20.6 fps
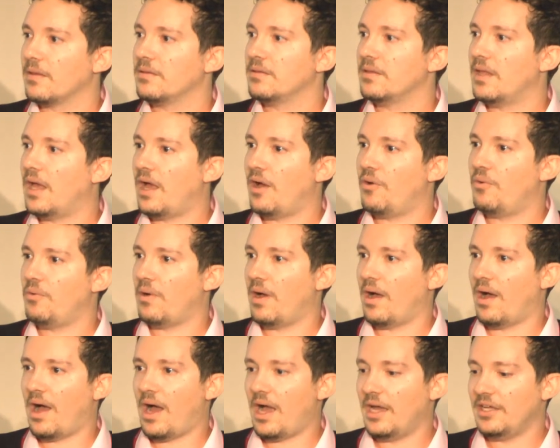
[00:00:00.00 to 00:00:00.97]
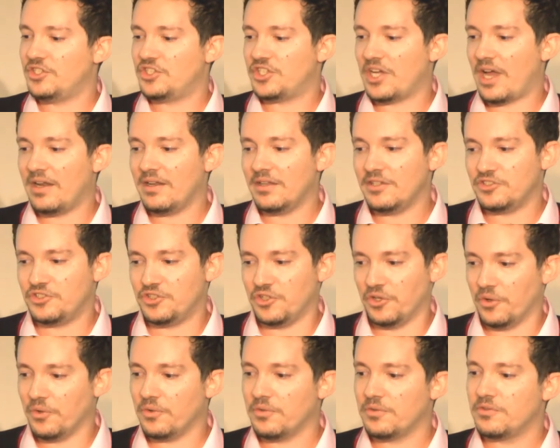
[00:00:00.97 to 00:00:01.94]
Now, I challenge
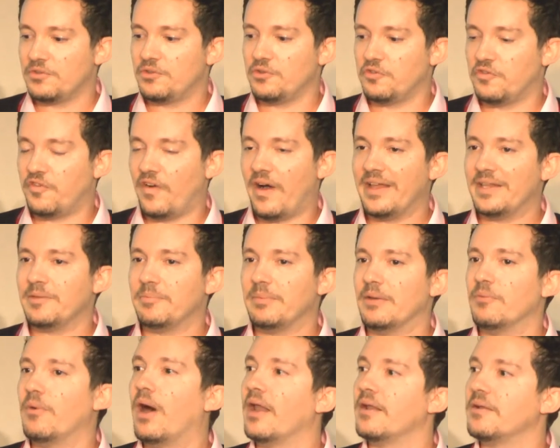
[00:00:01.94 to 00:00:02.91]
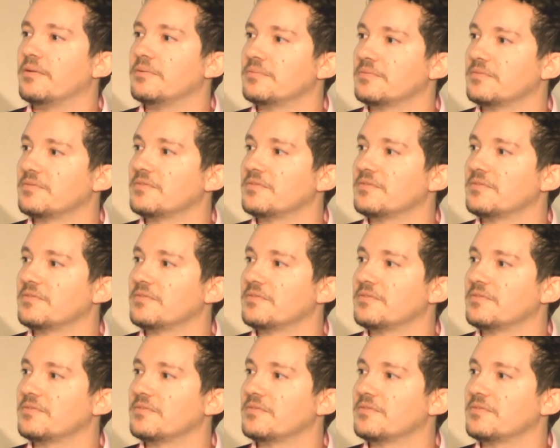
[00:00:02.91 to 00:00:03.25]
you to find me one